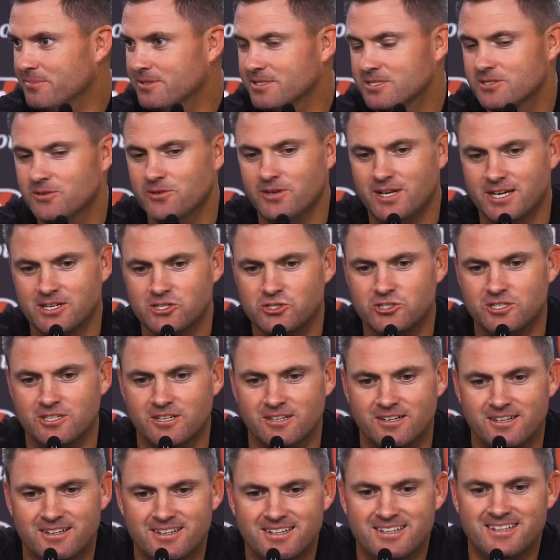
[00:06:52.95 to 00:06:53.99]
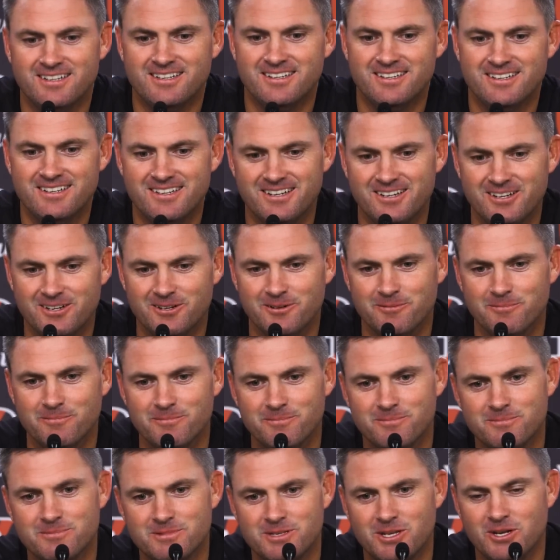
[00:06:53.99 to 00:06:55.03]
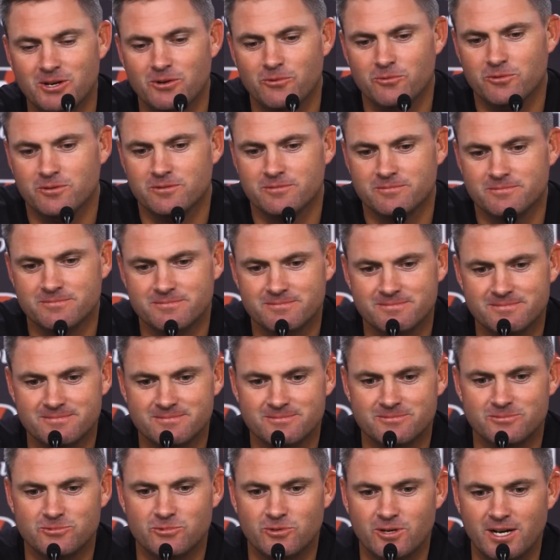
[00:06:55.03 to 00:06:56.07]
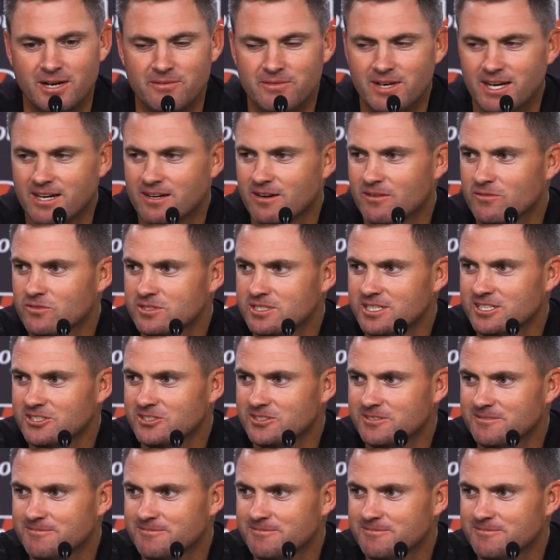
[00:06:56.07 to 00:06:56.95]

And so next year, we'll have that conversation.